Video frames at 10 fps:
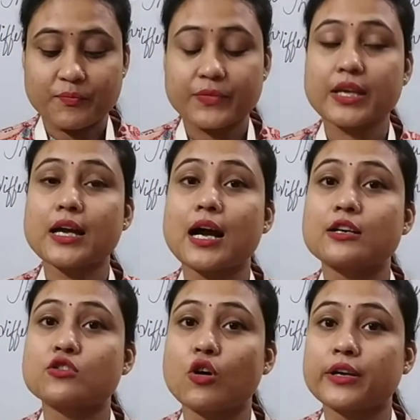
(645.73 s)
They
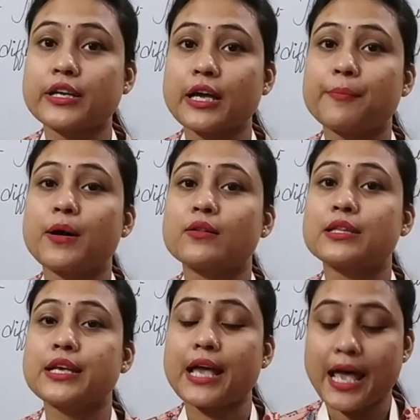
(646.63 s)
are talking about
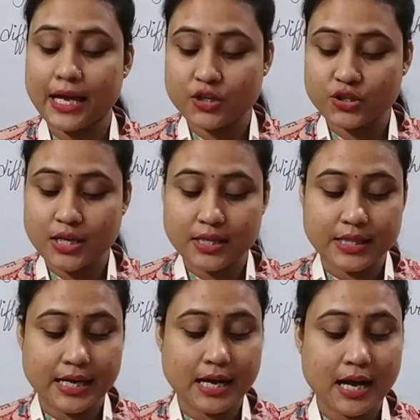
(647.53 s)
the action
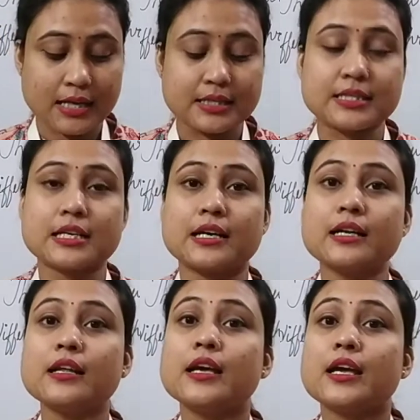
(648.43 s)
that are
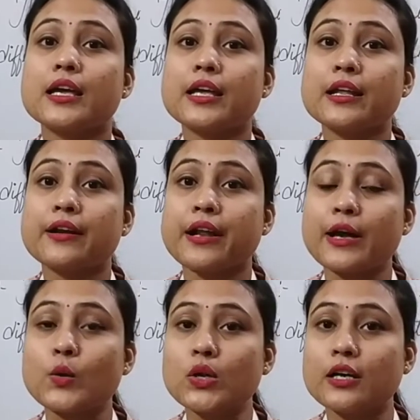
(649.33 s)
done in a
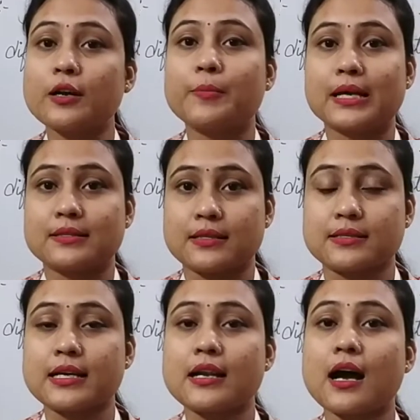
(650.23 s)
regular
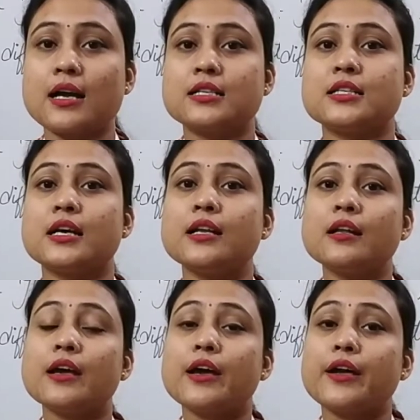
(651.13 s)
basis, that are done
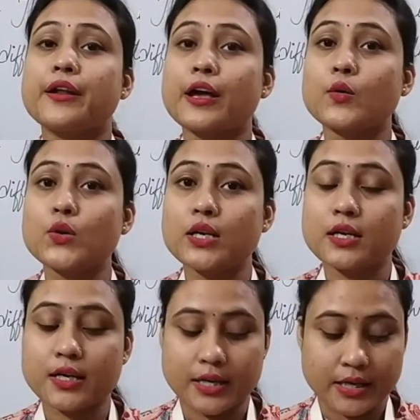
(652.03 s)

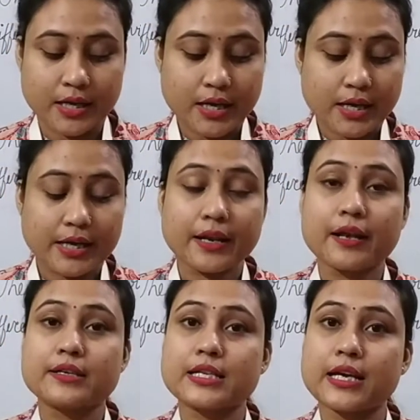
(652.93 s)
regularly, in
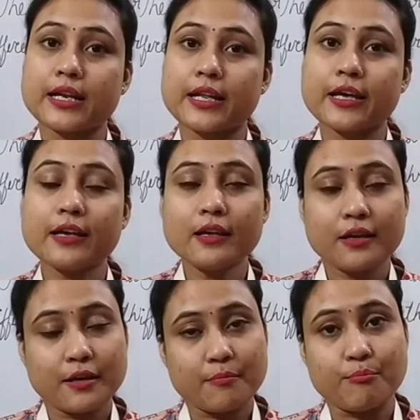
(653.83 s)
a daily
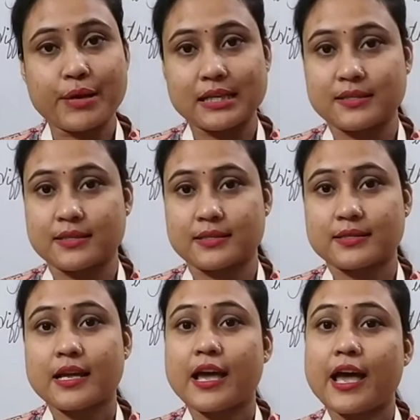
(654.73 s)

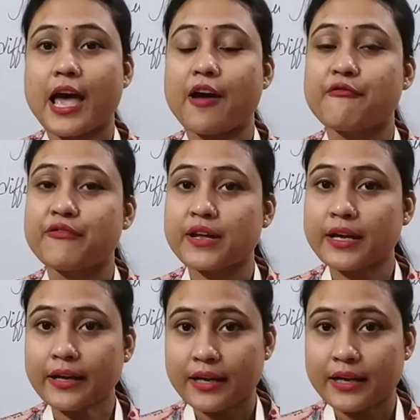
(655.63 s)
basis, every